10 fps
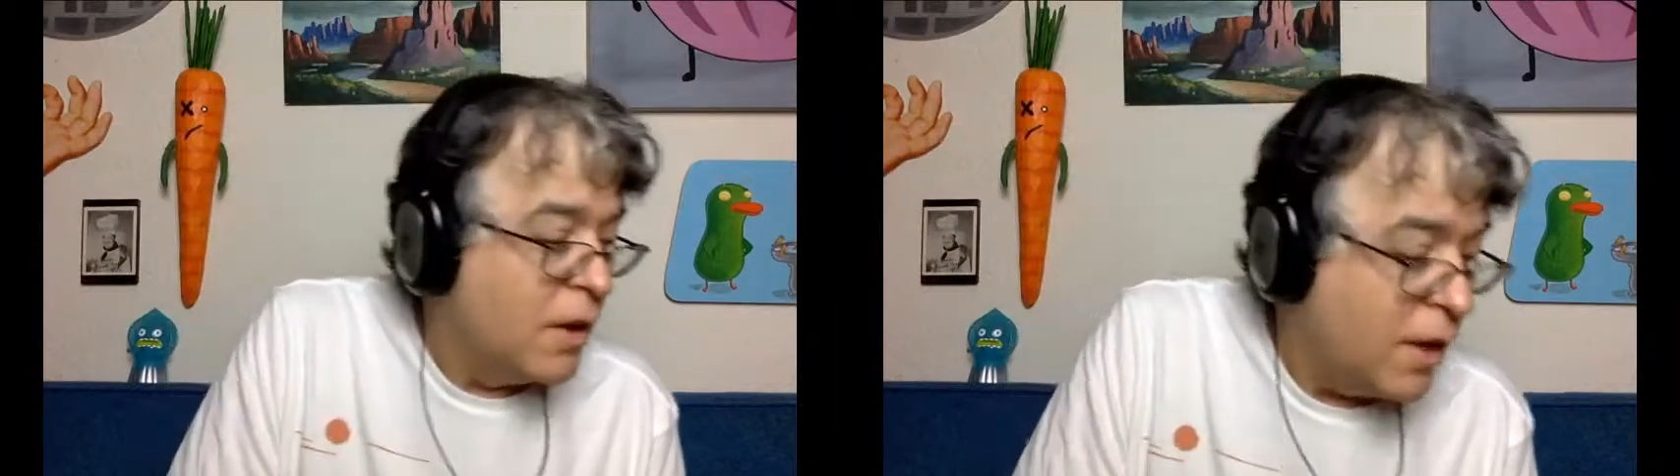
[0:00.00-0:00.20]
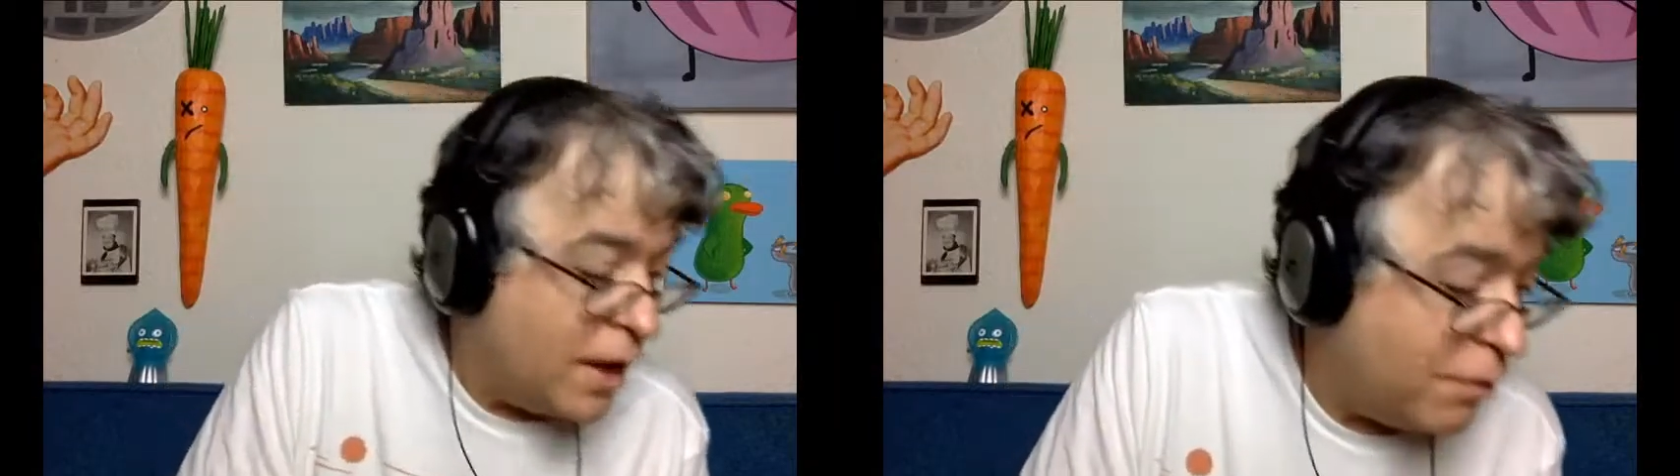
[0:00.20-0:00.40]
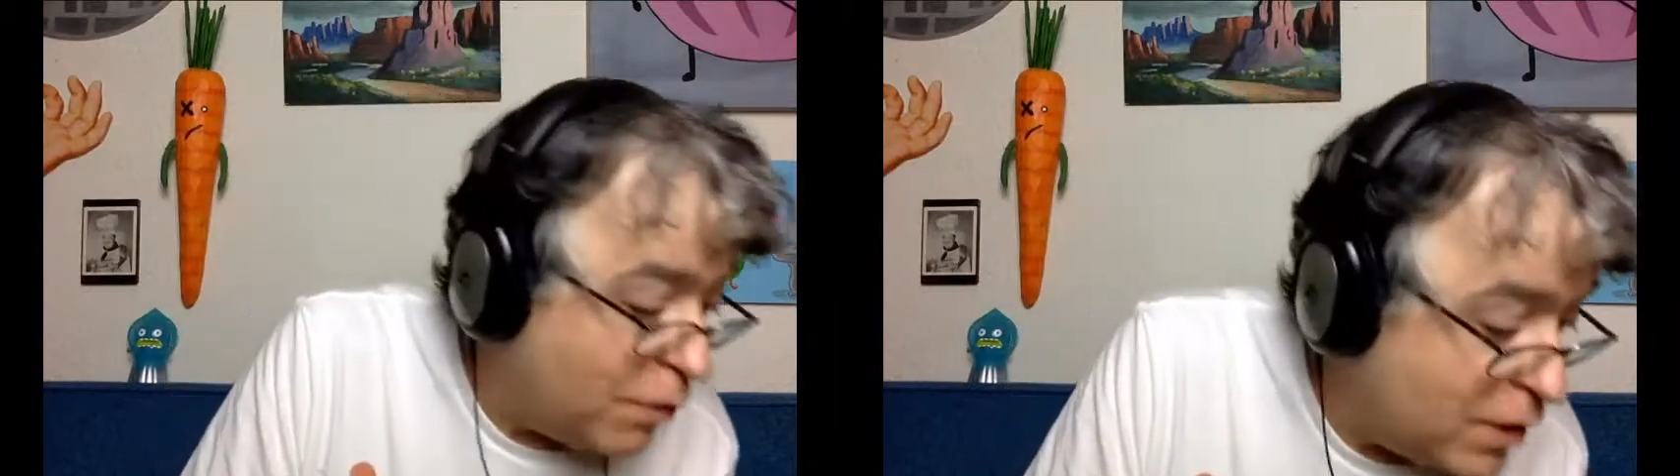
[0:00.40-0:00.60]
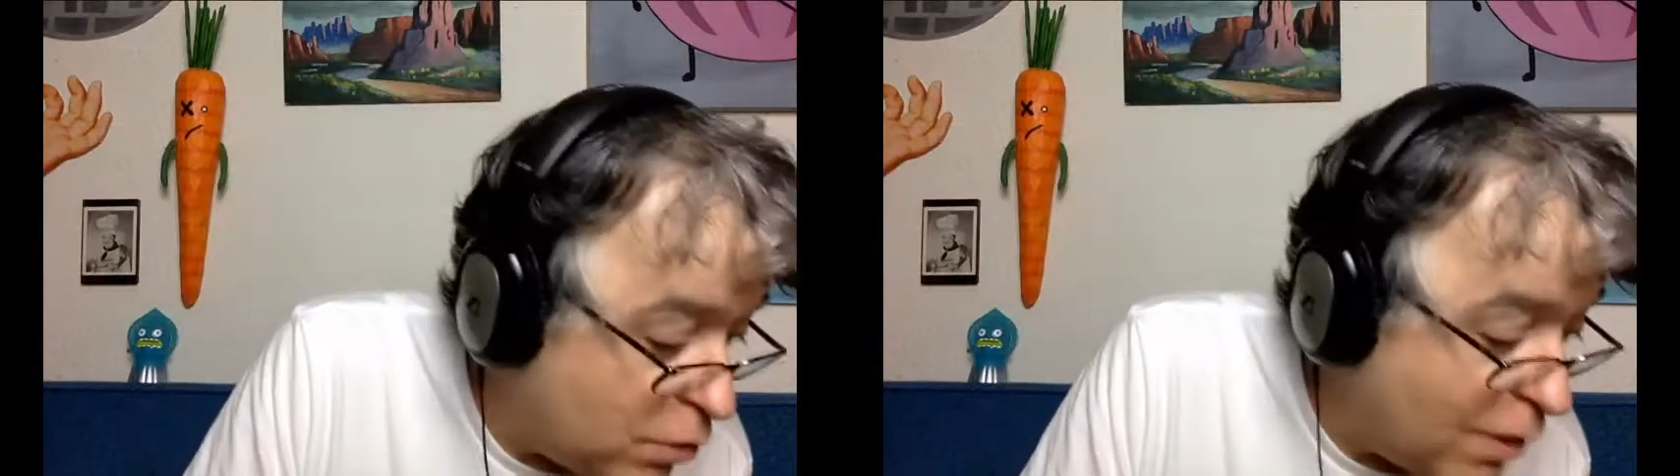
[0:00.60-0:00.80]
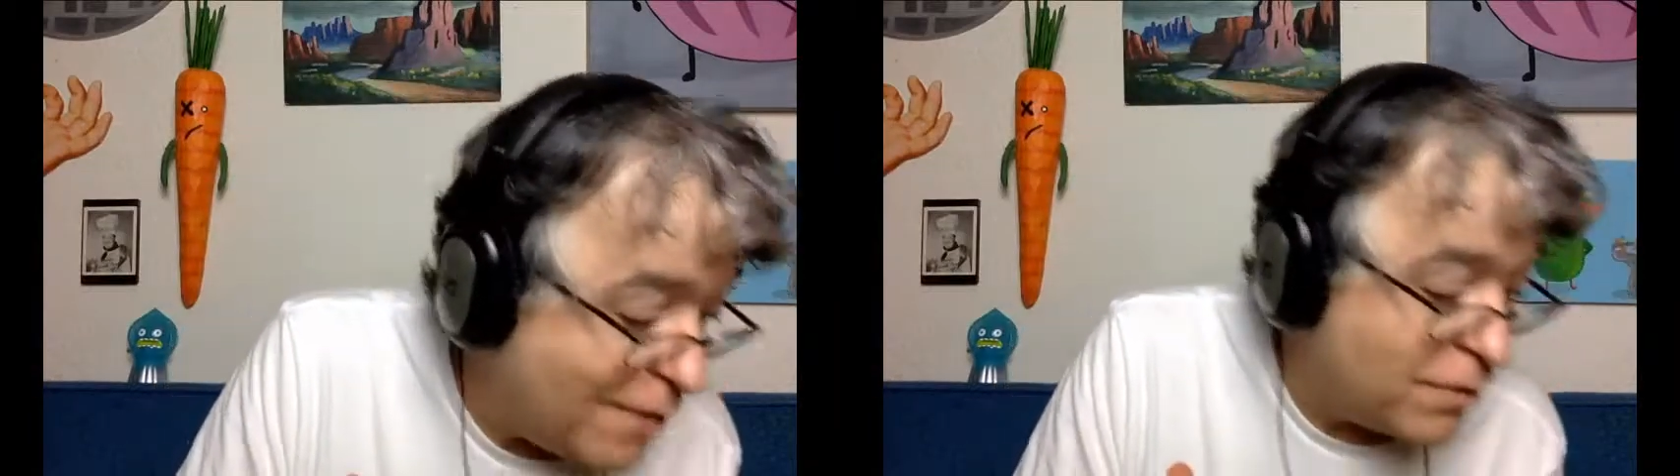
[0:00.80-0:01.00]
If we do
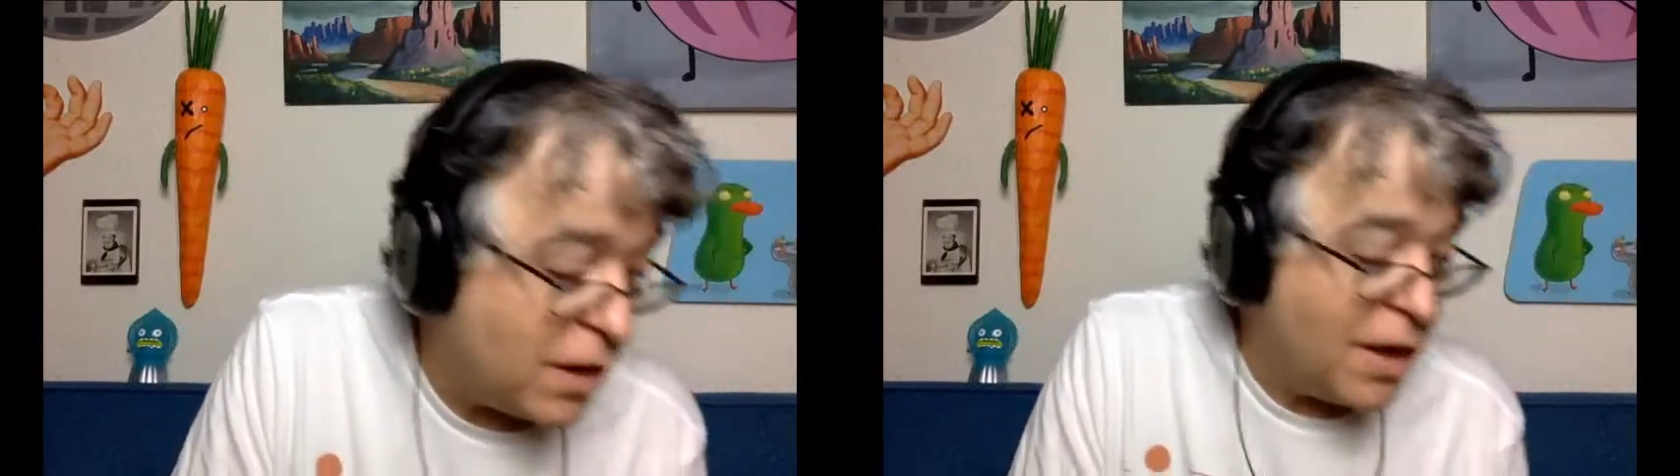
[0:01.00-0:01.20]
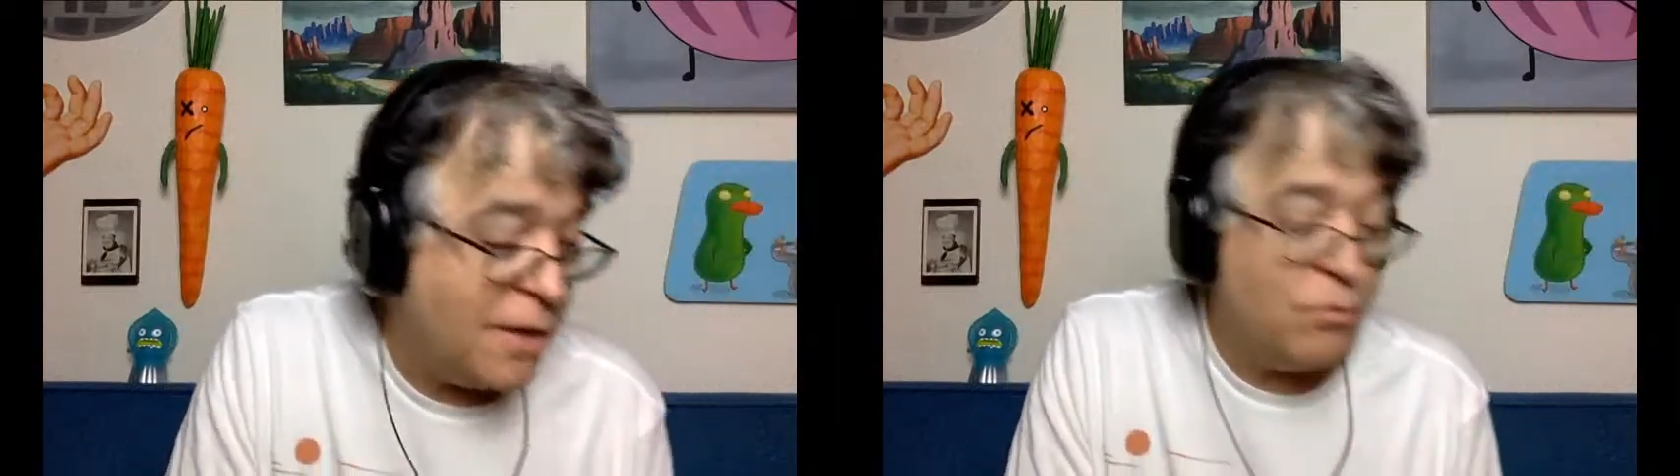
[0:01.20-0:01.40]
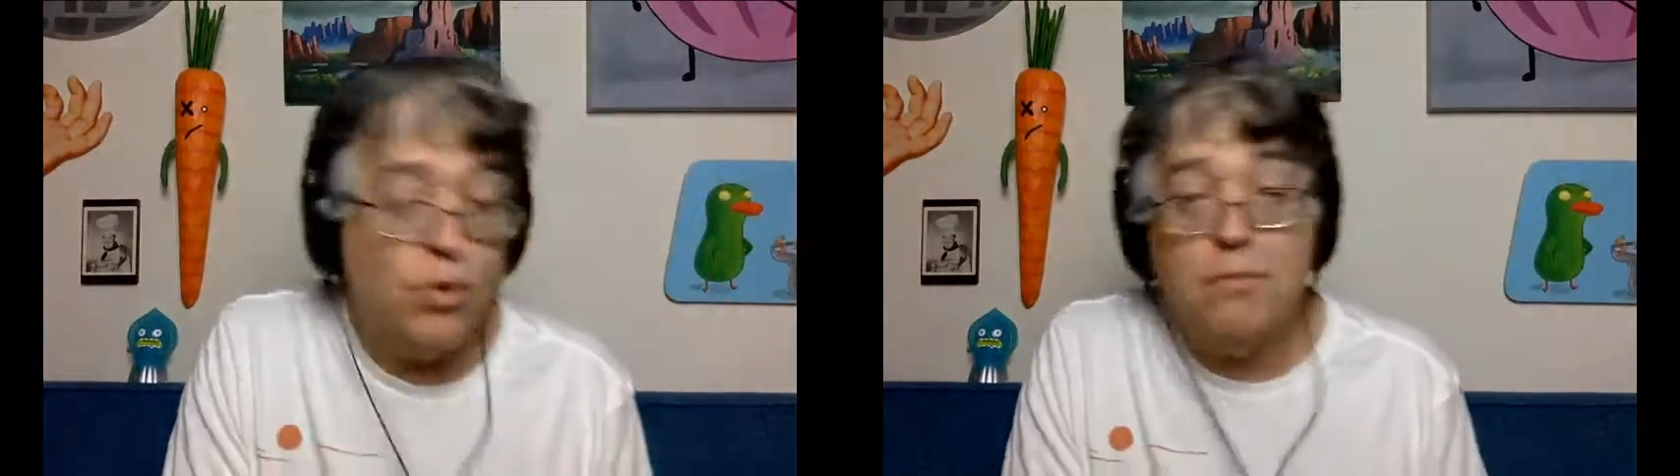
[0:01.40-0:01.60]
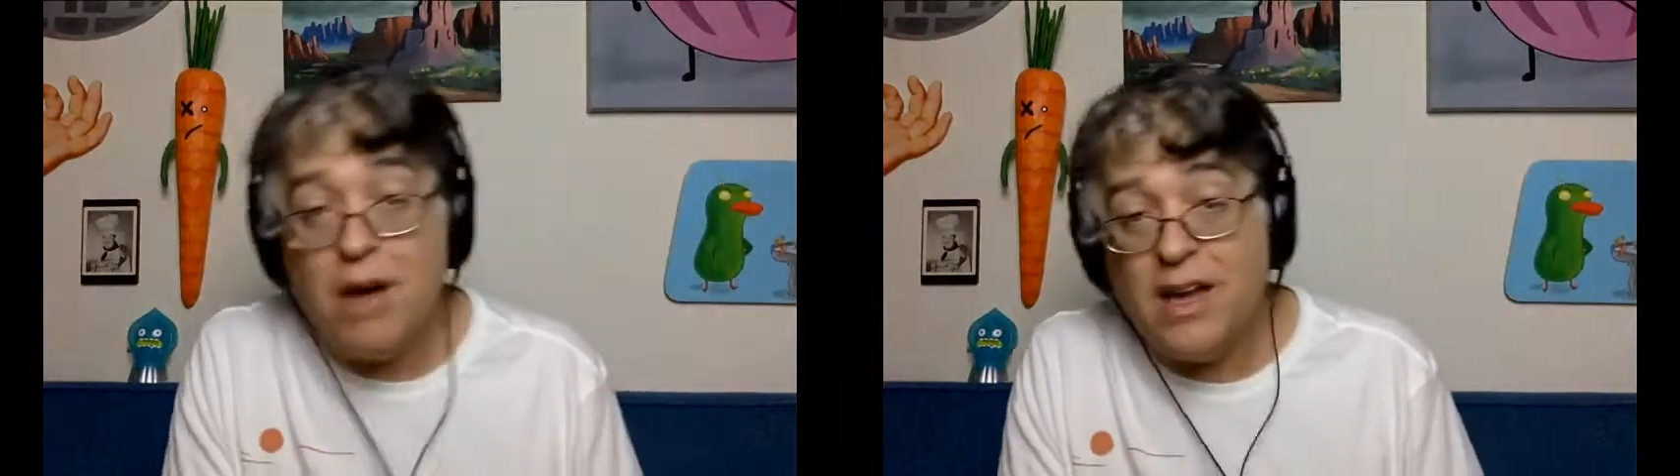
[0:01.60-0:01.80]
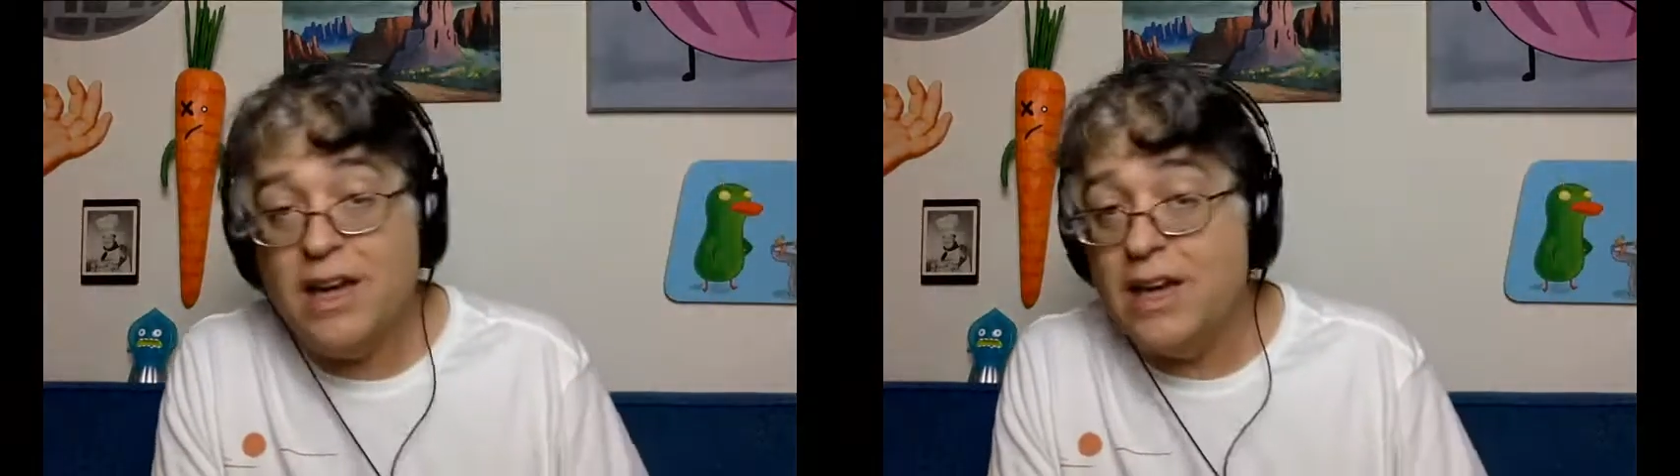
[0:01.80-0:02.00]
have time, we
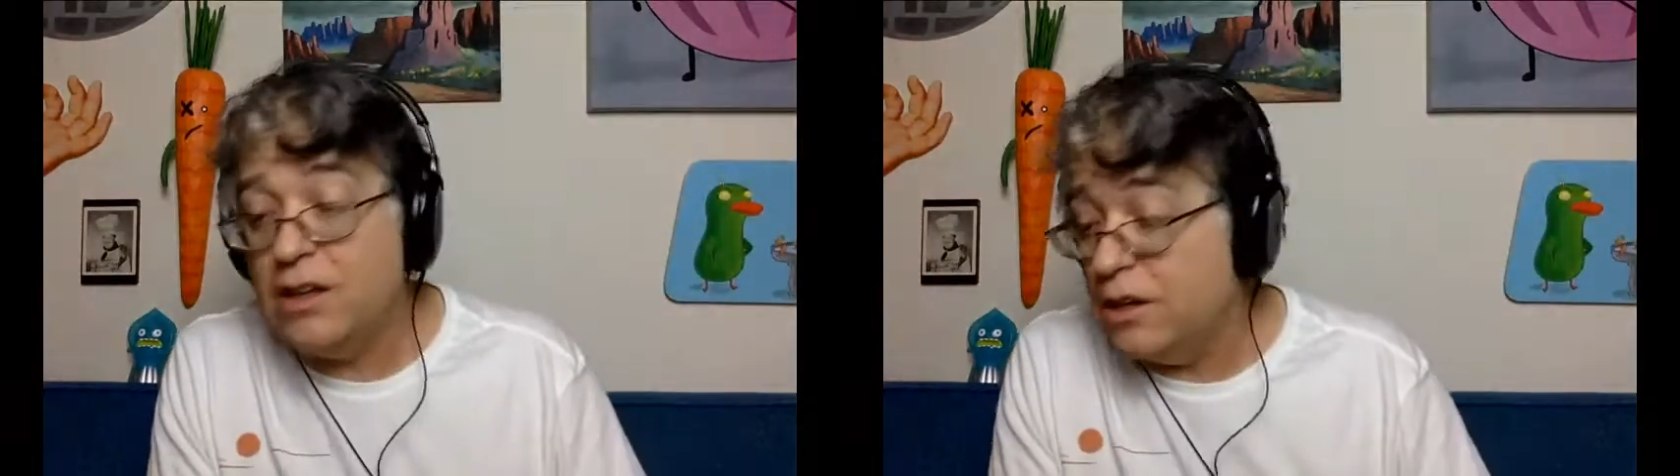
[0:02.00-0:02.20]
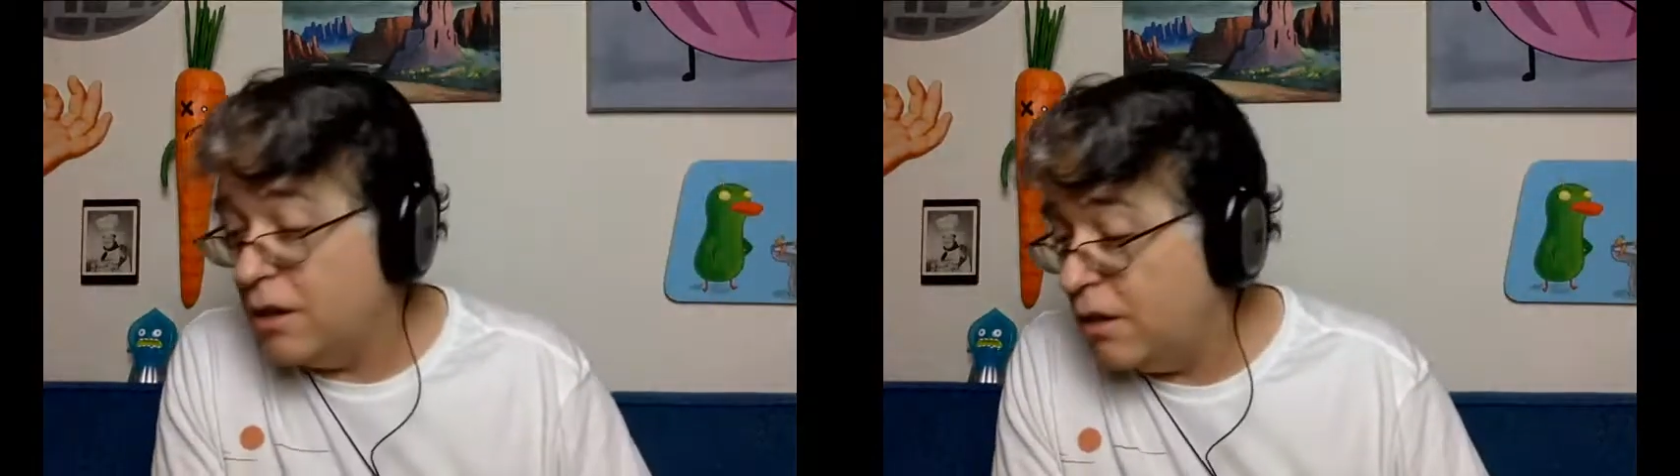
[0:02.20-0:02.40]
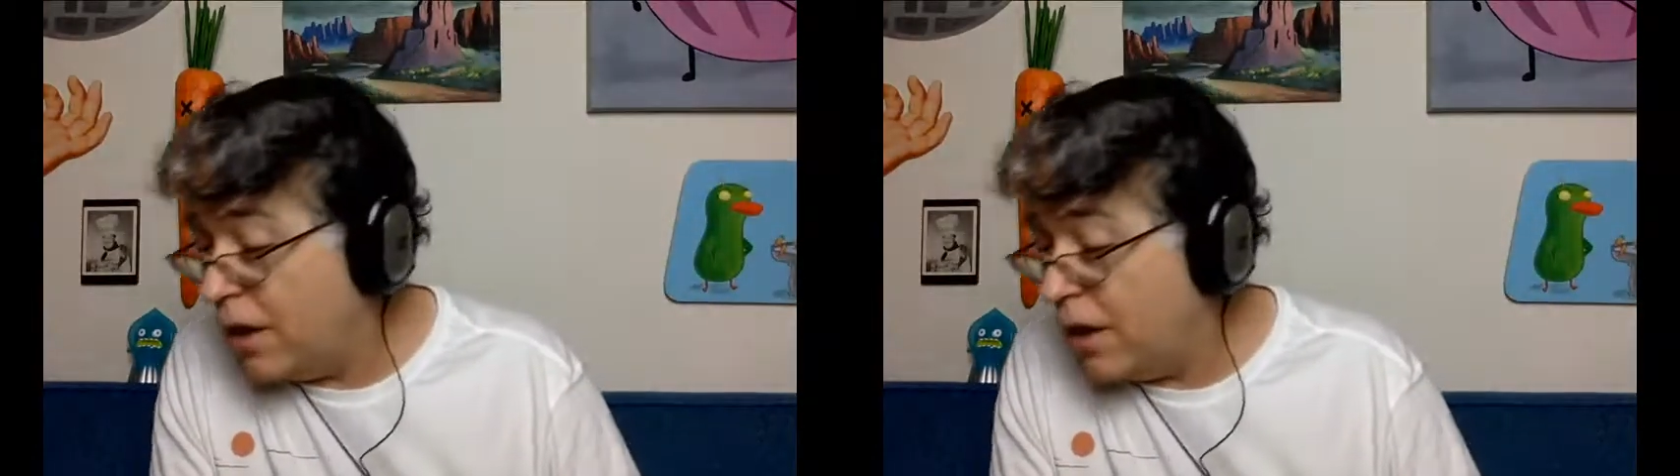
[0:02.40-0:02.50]
might get to.